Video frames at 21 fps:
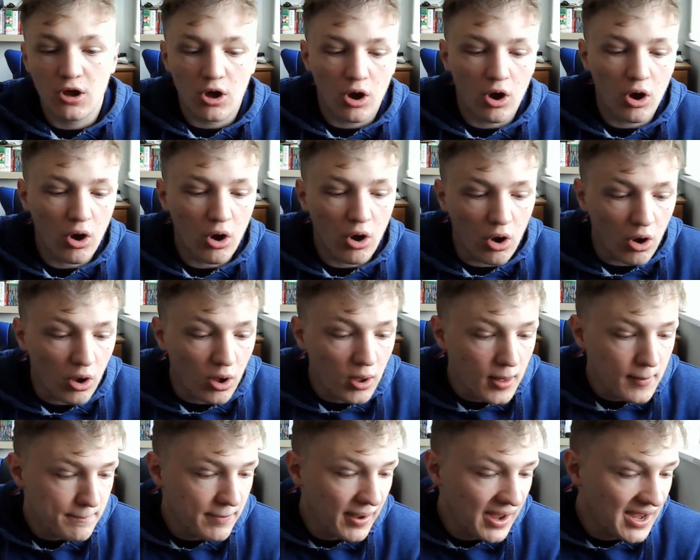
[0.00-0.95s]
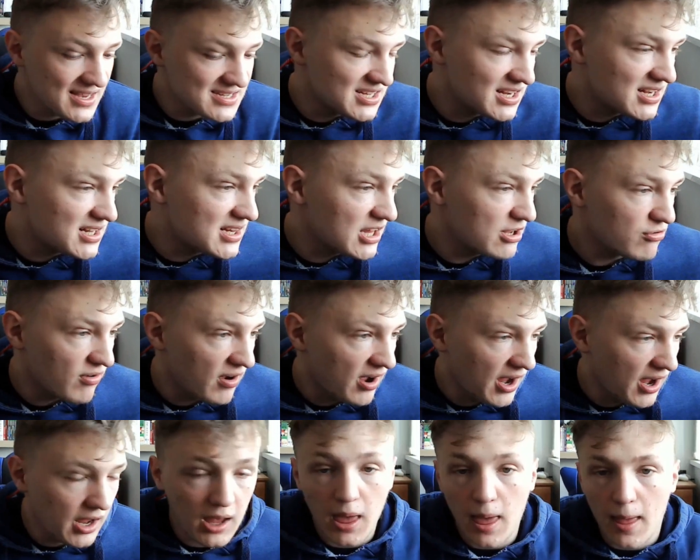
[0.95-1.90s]
oh, basically,
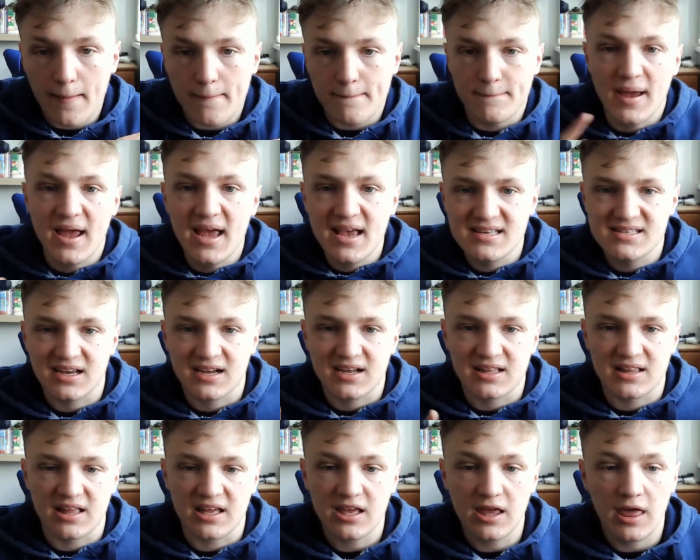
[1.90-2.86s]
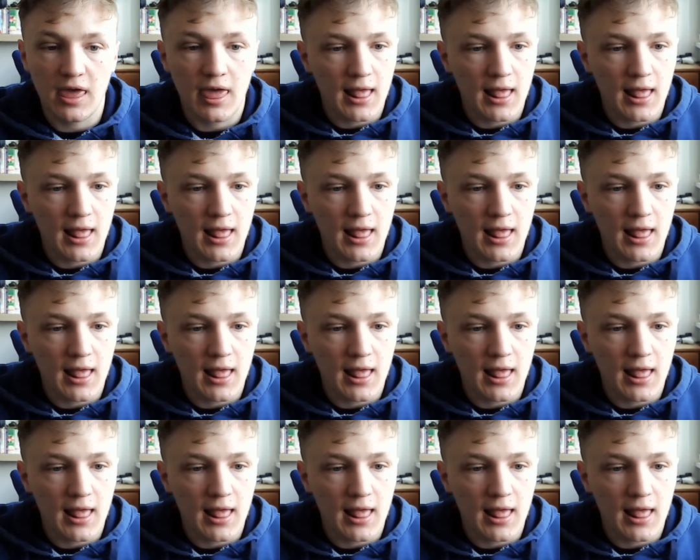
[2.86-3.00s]
right, basically,